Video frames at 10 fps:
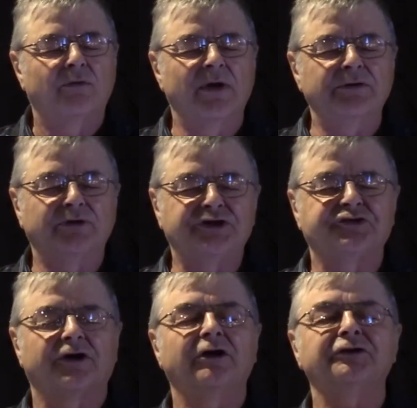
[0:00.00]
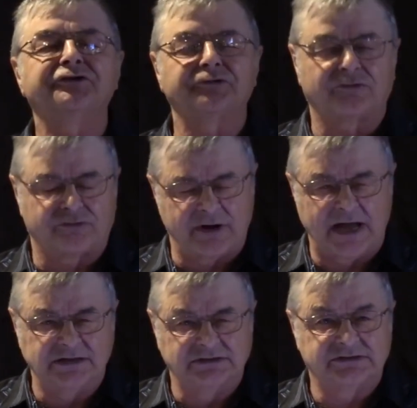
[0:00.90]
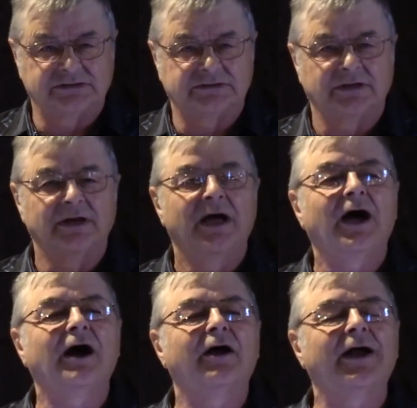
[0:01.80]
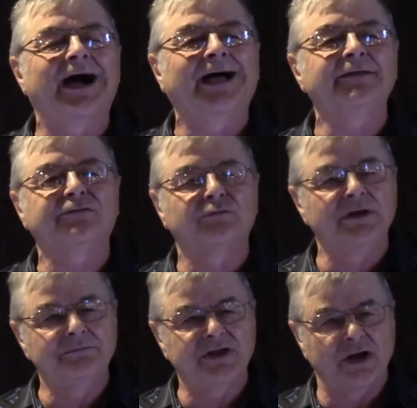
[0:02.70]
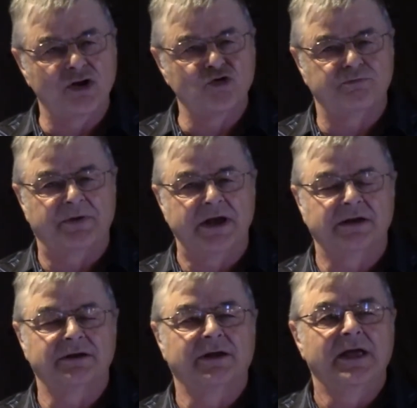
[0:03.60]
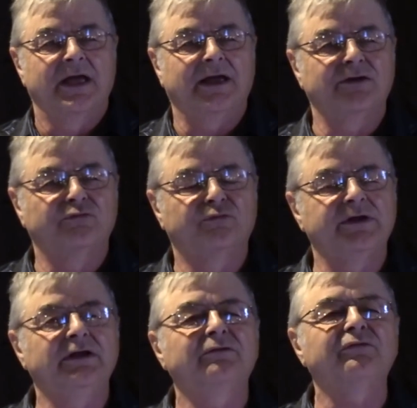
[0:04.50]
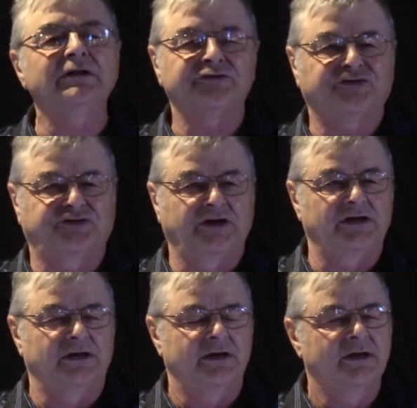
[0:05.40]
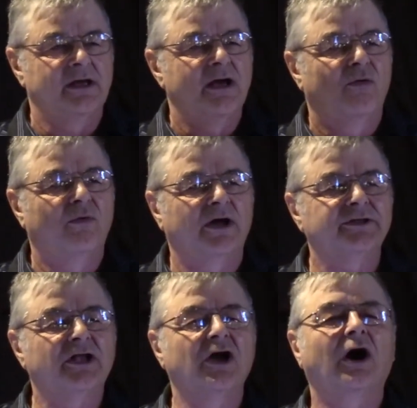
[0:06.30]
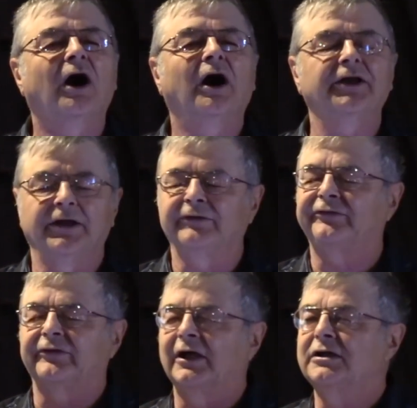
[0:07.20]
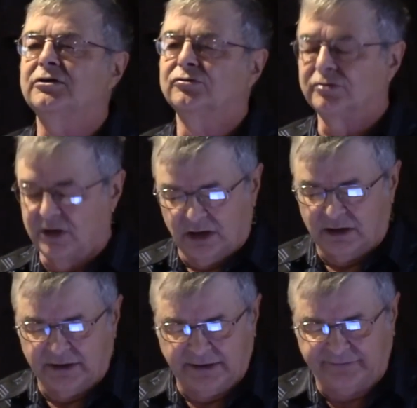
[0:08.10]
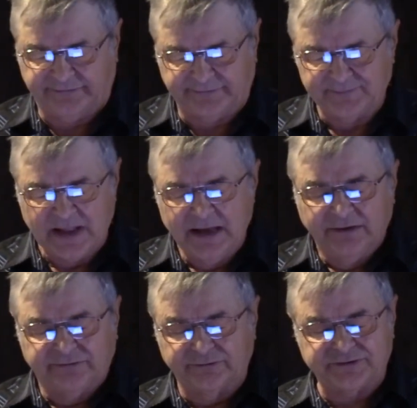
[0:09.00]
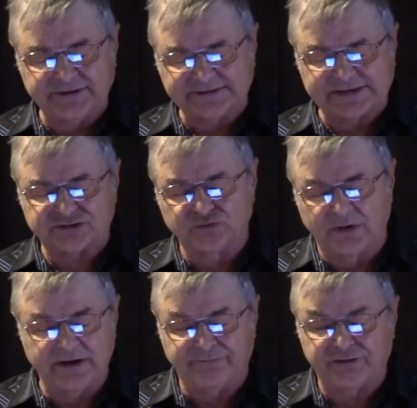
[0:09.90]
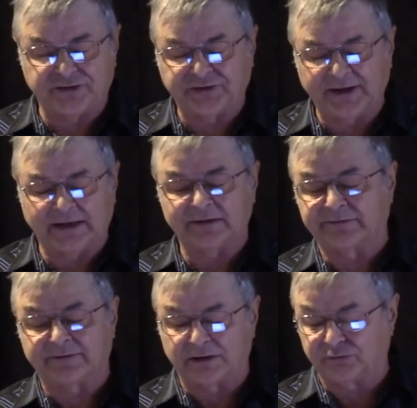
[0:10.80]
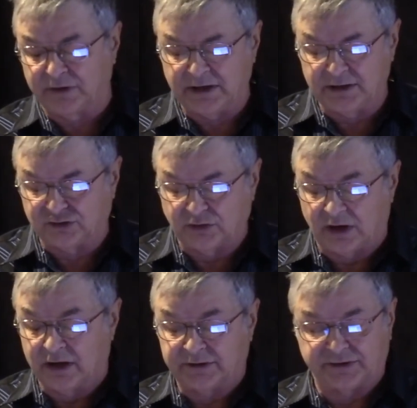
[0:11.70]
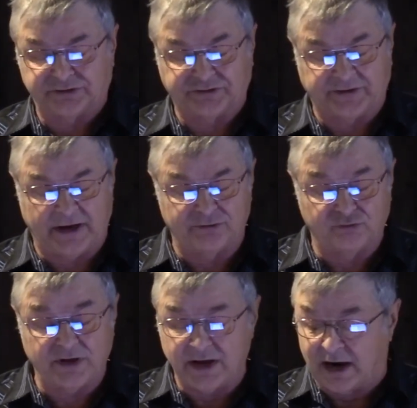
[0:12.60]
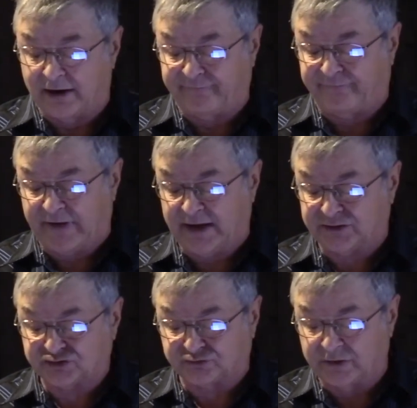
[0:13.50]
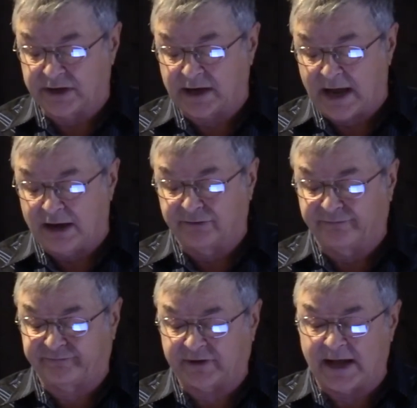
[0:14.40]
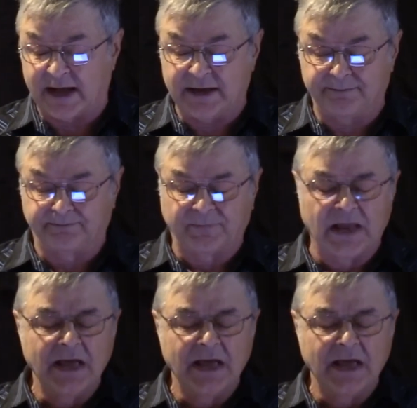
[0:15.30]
when we turn to Christ, our eyes will be open and we will see what God is and who God is. So this is one of the things that we need to understand. We are fast running out of time.